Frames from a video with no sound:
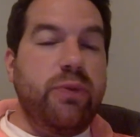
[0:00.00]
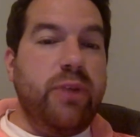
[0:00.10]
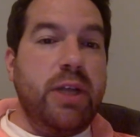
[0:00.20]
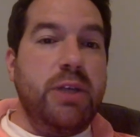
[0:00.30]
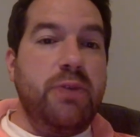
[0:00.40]

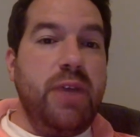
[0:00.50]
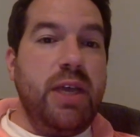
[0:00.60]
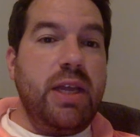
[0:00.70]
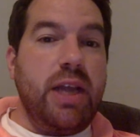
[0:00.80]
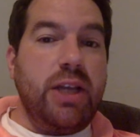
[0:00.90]
philosophy
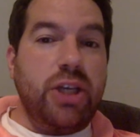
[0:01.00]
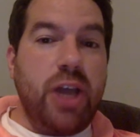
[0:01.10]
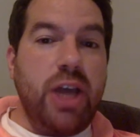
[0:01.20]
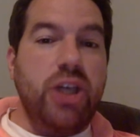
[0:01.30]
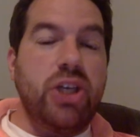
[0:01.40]
in
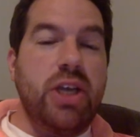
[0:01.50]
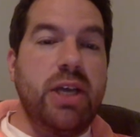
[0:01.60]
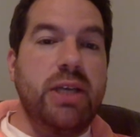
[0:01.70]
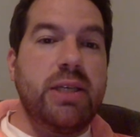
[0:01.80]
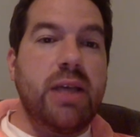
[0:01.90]
education
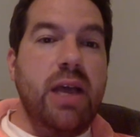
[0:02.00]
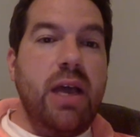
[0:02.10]
is